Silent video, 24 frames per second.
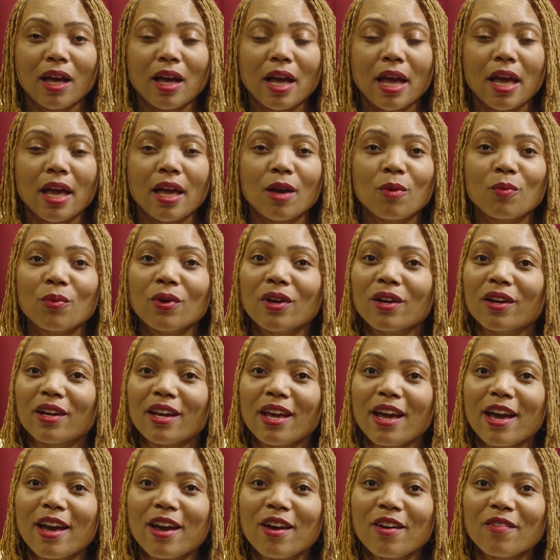and we're going to
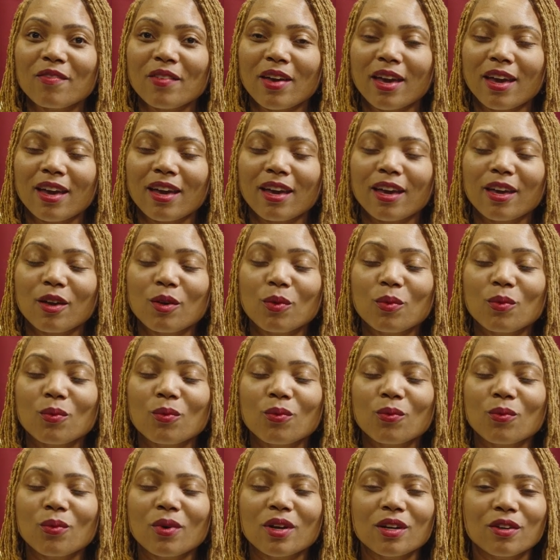have a
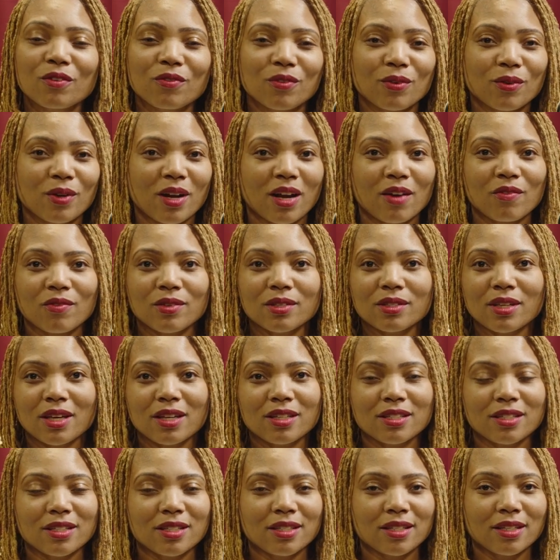wonderful
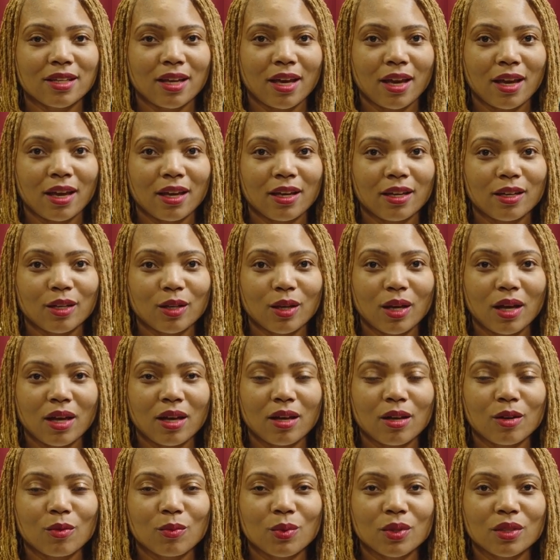conversation today
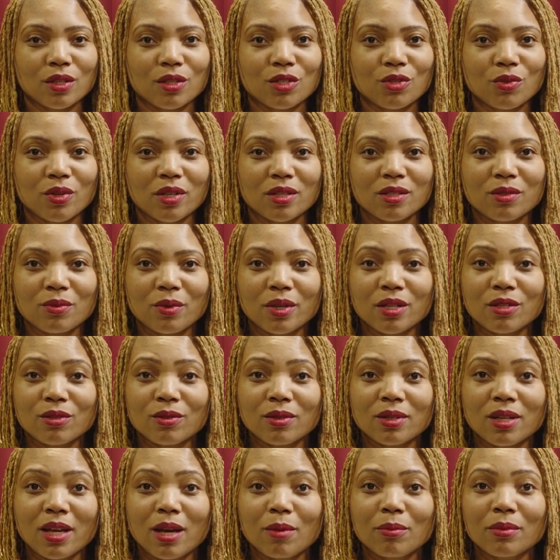with a
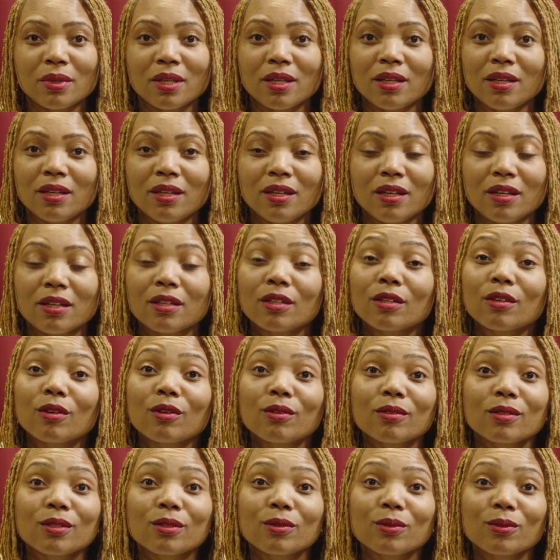transracial adoptee
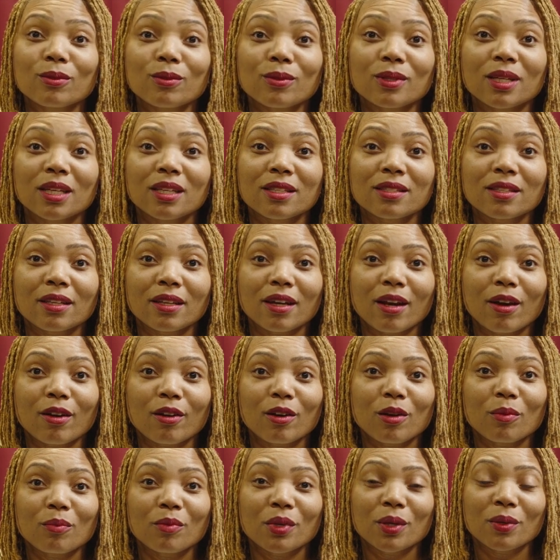adult who is in our
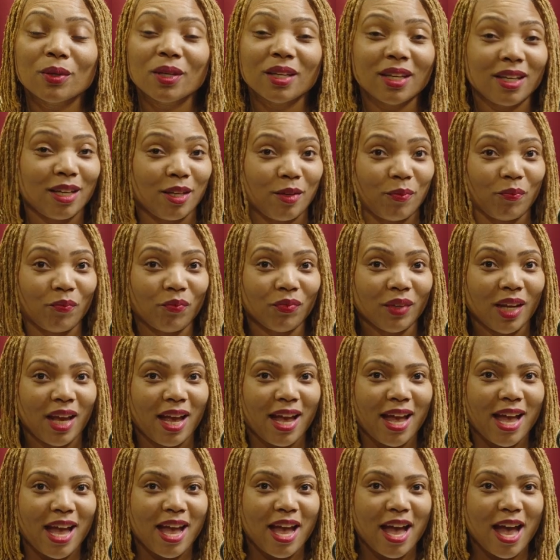community.
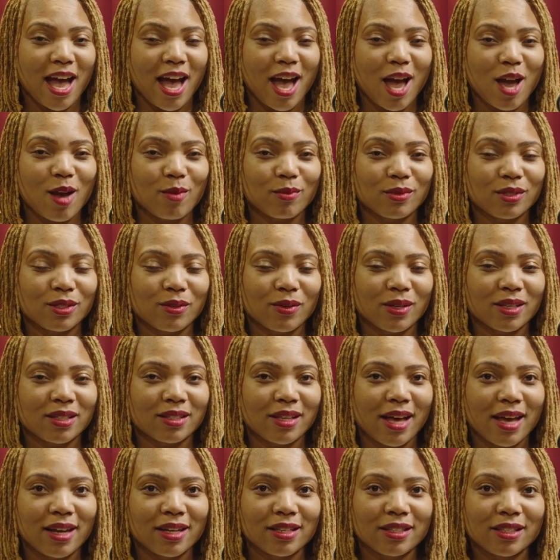I am so
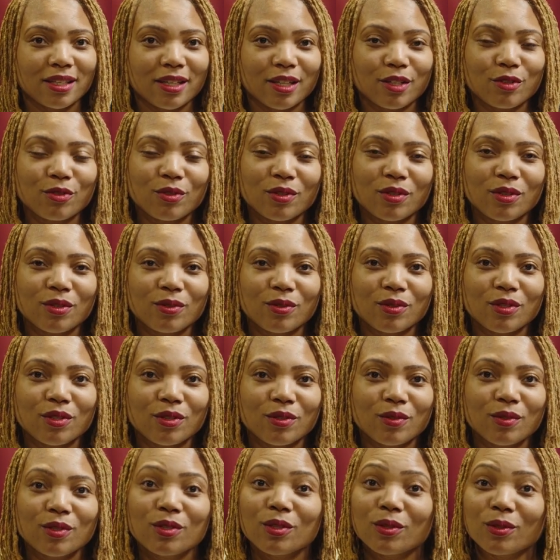excited to introduce
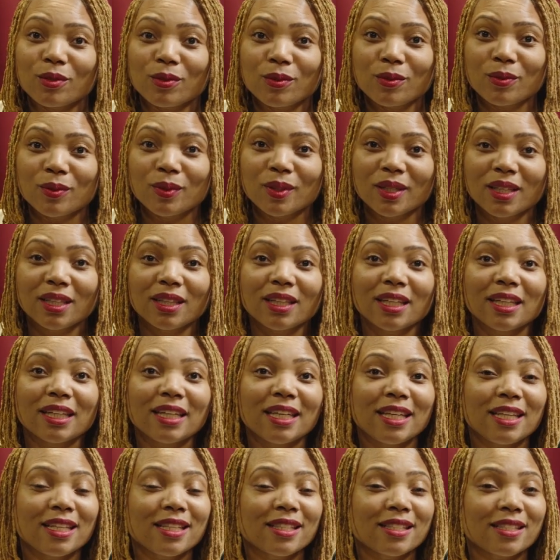you to
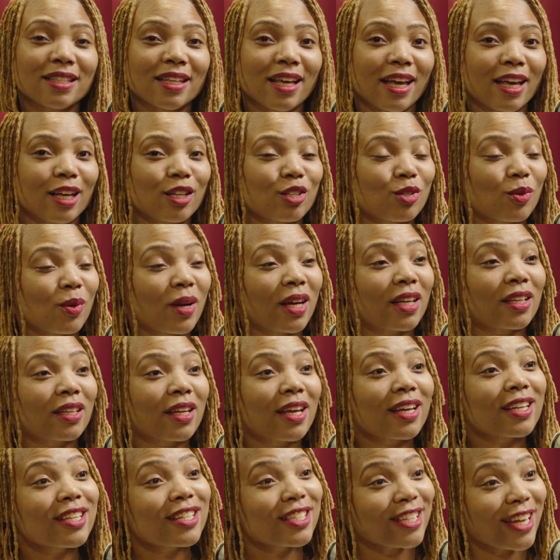Lanise Antoine
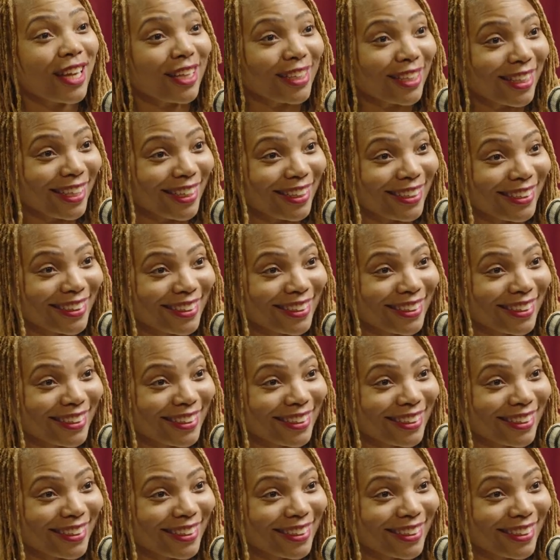Shelley.